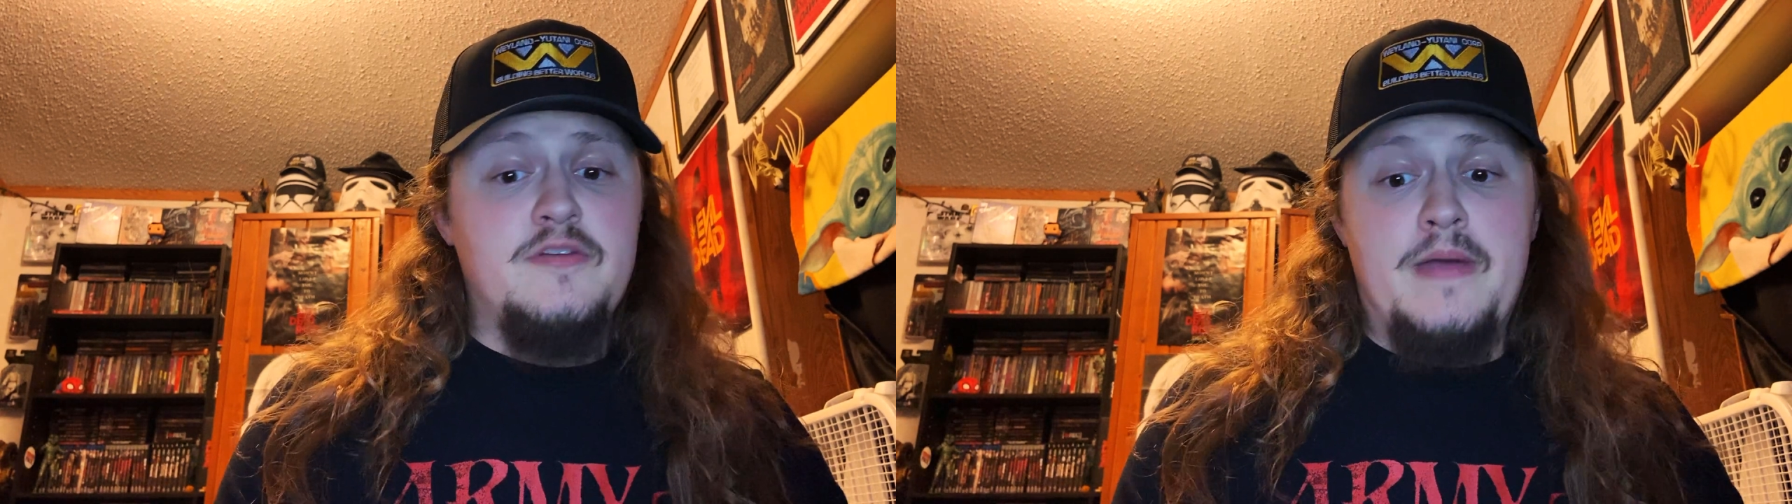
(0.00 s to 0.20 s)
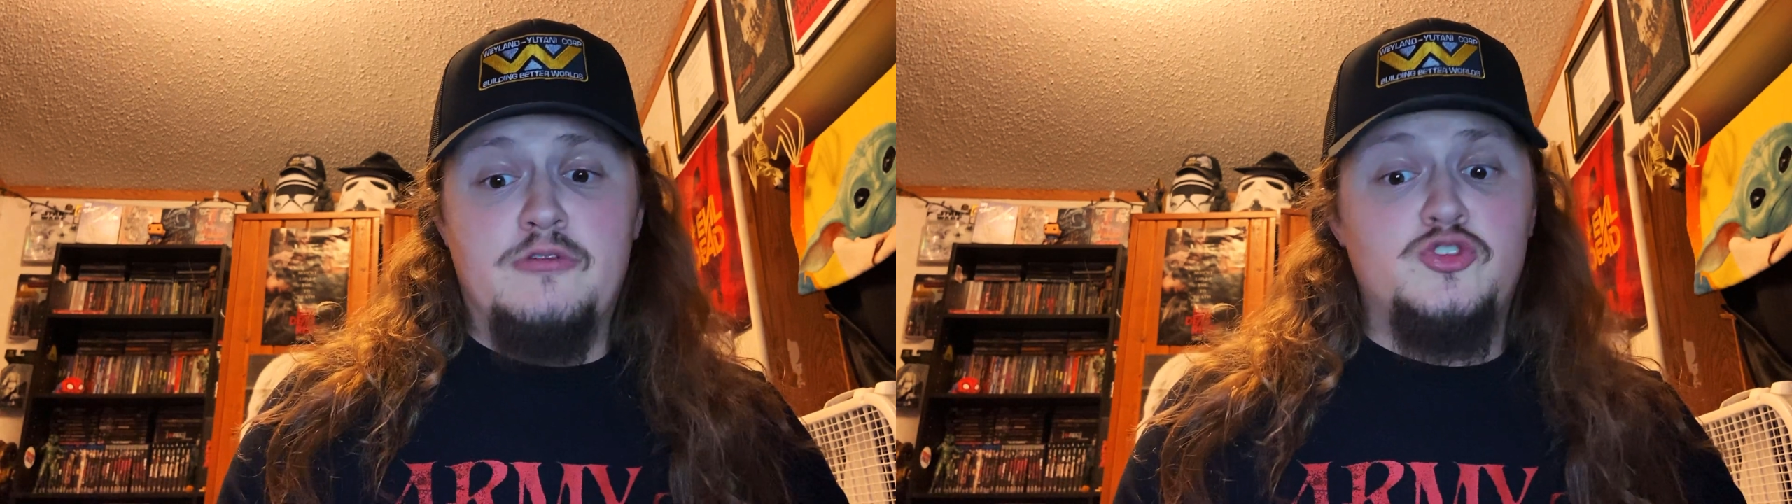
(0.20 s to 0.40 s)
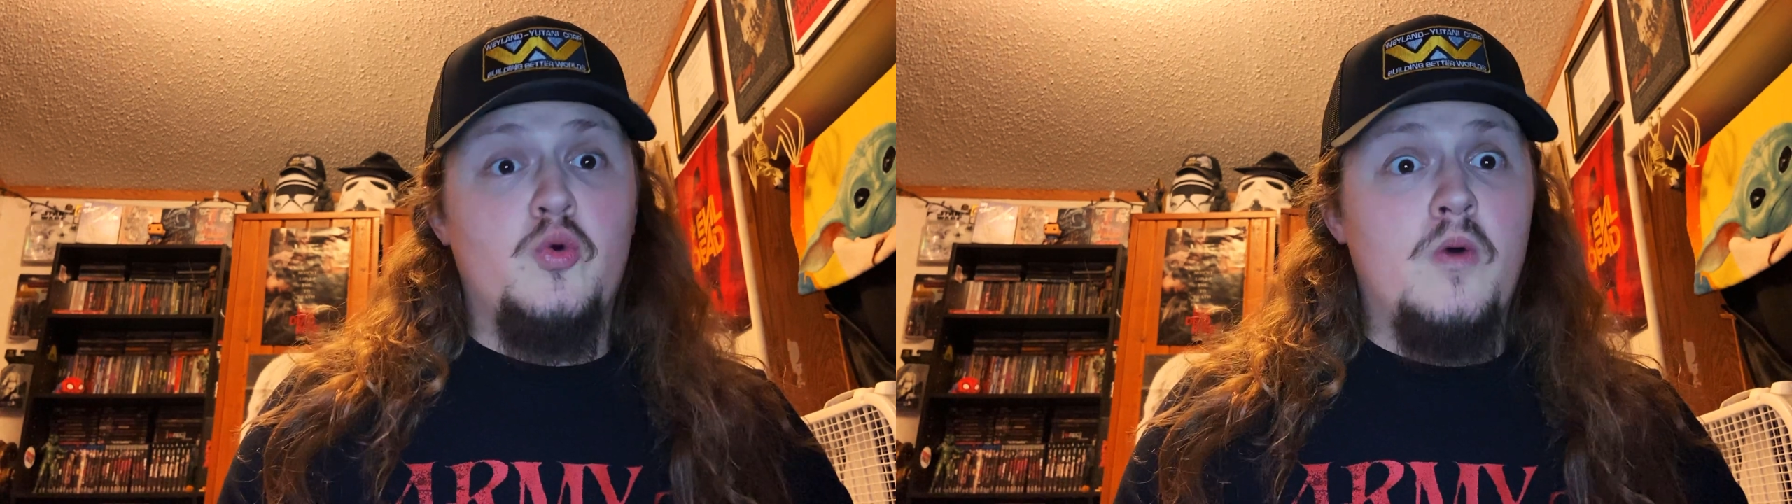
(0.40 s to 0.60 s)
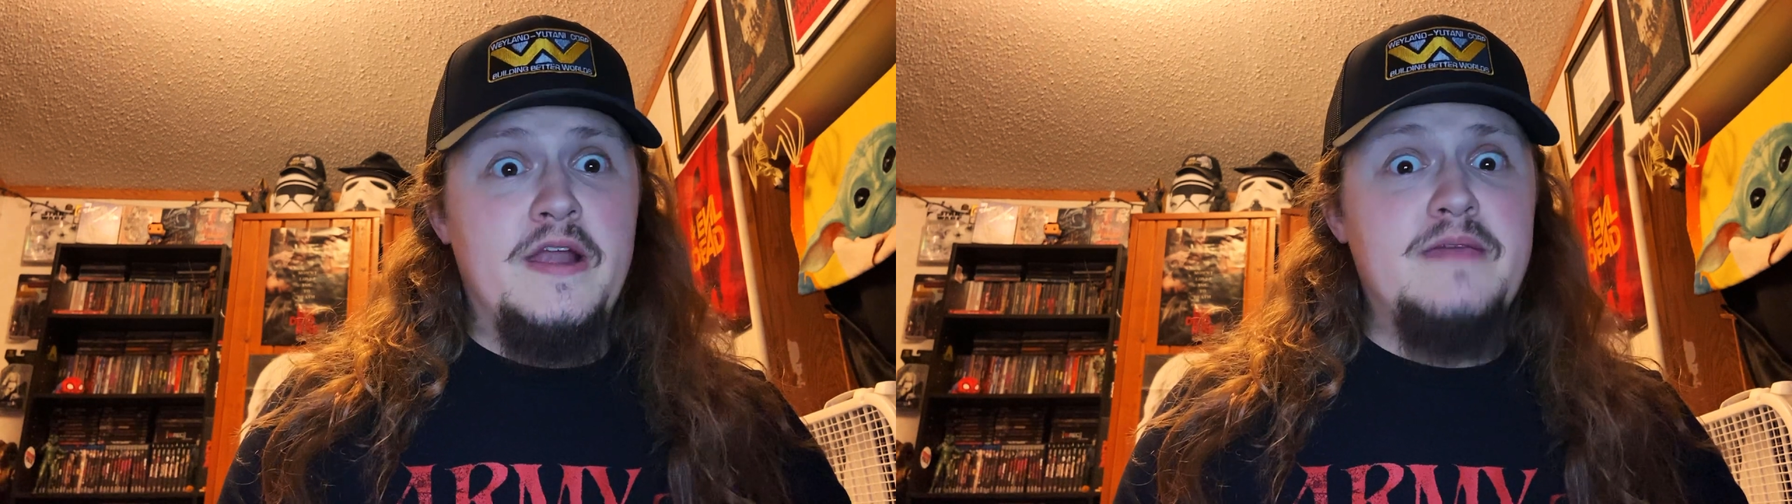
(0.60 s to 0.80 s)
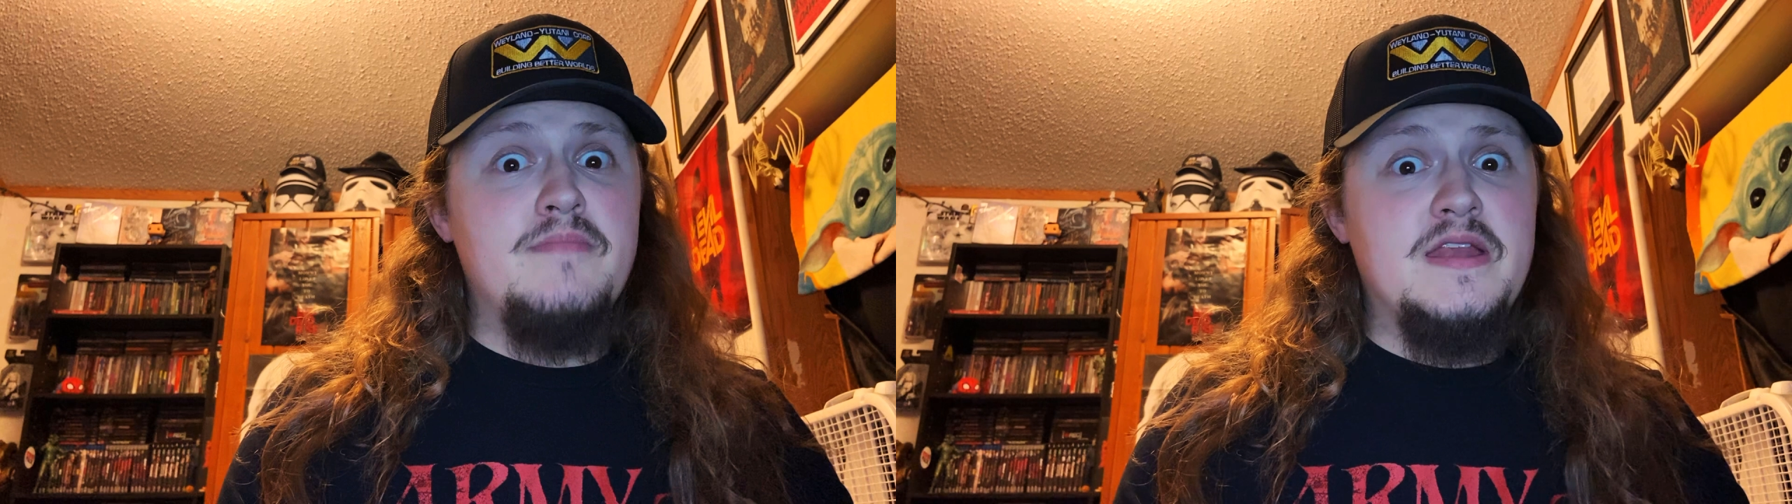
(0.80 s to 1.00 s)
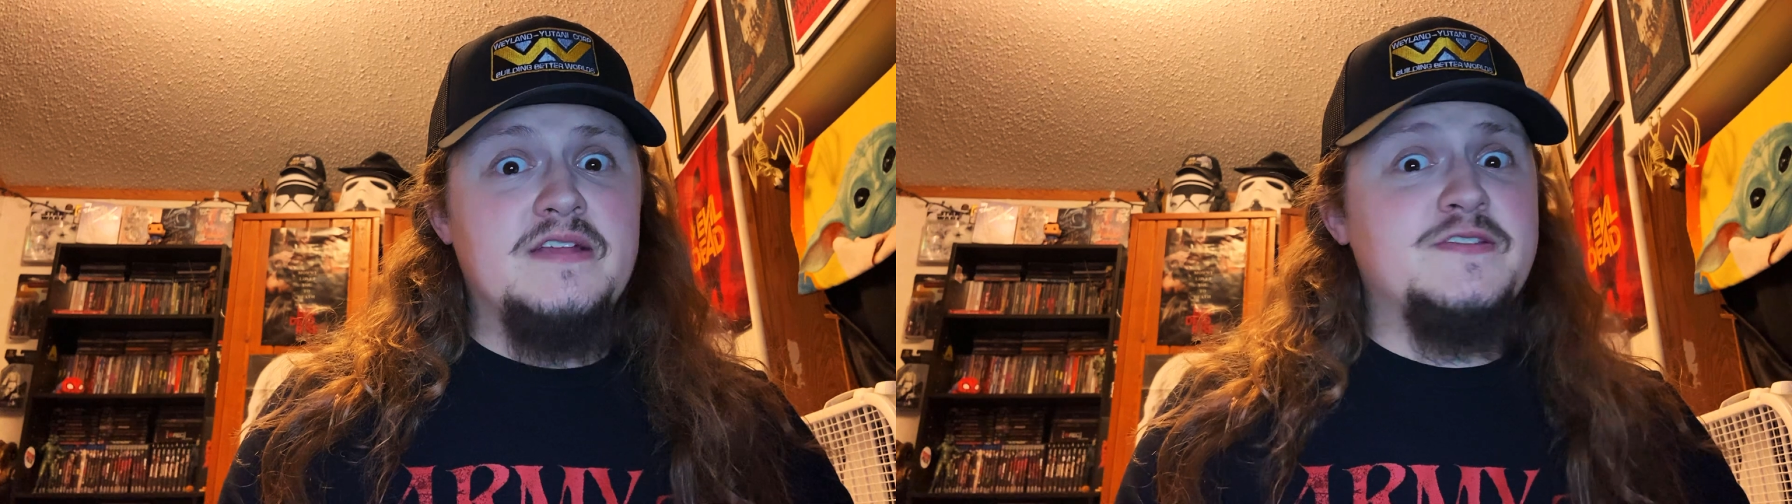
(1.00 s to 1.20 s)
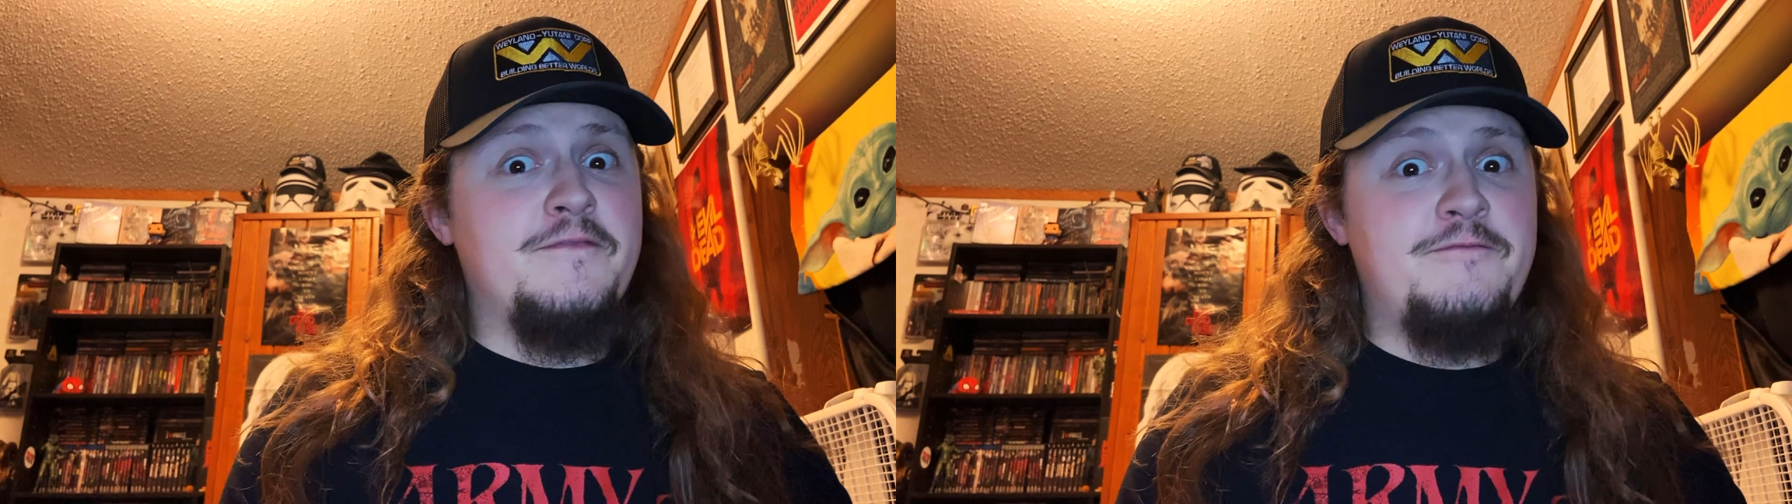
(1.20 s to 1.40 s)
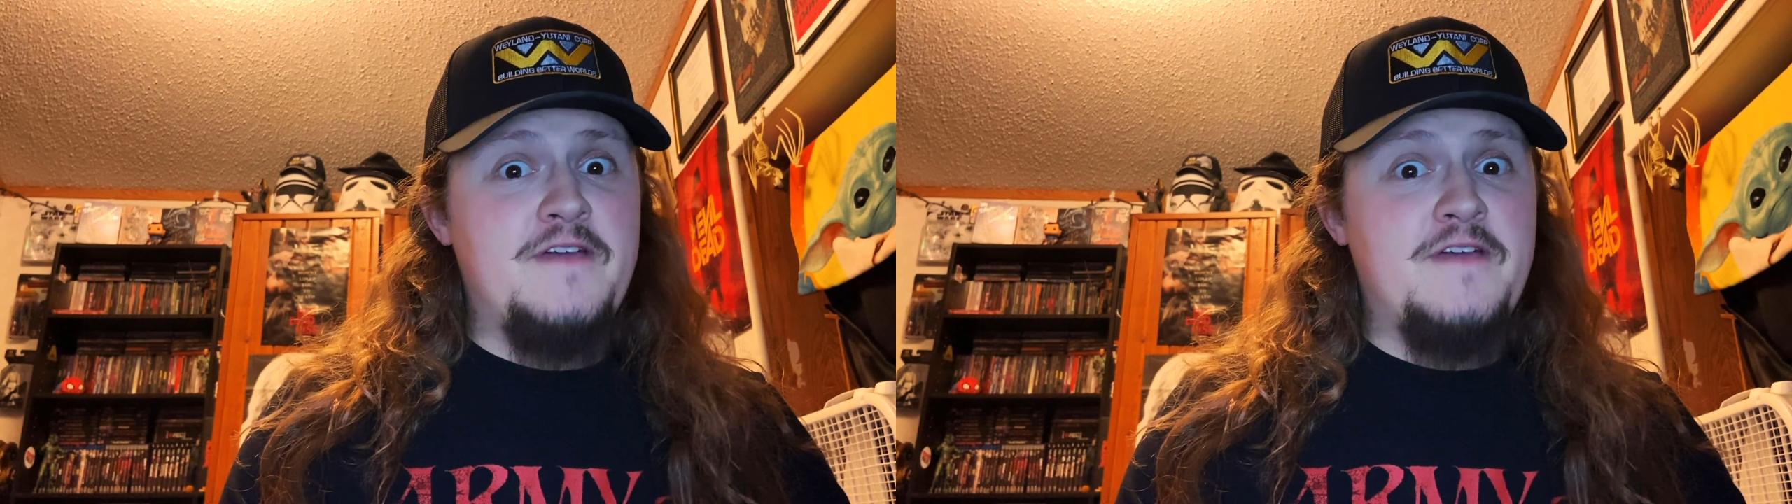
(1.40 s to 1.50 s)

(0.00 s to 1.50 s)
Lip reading: about 20 minutes of